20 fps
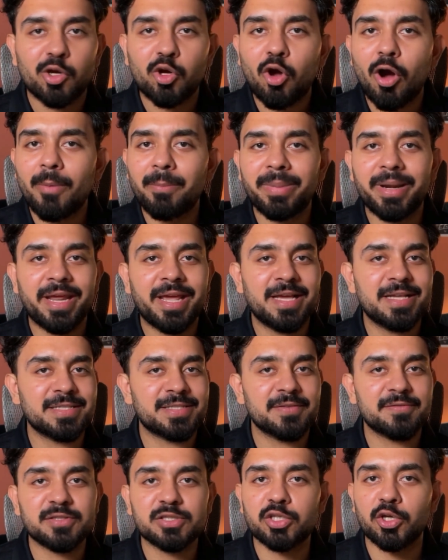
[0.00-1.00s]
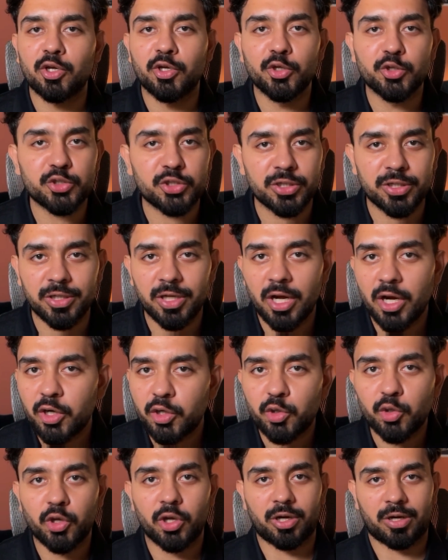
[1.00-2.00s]
comprehensive solution
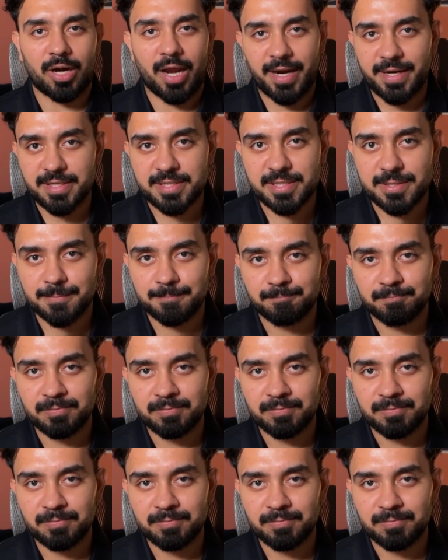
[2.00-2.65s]
to your clients?